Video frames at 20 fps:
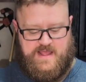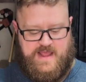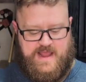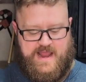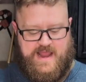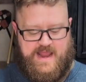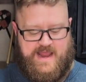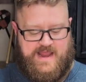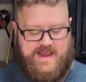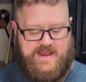
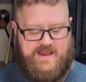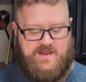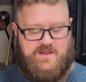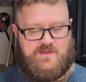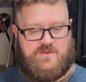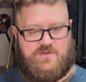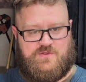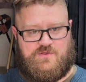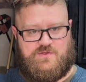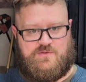a
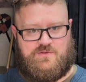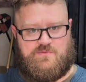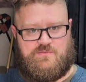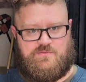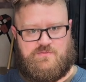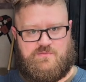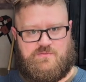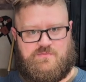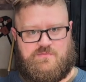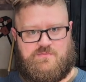
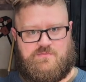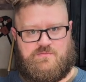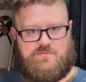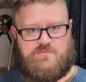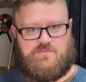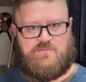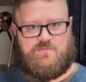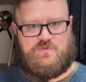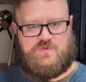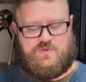
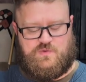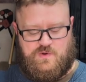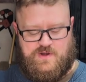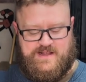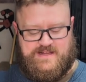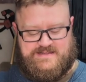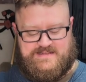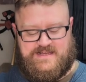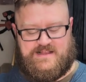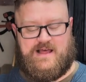
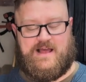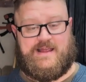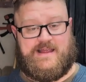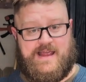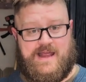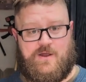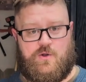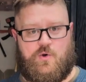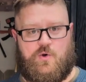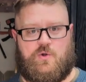3 tea light
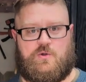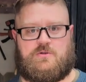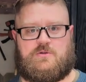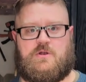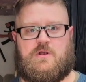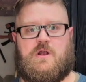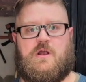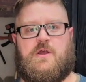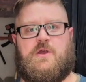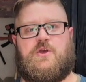candle
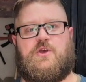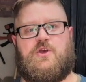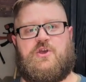holder,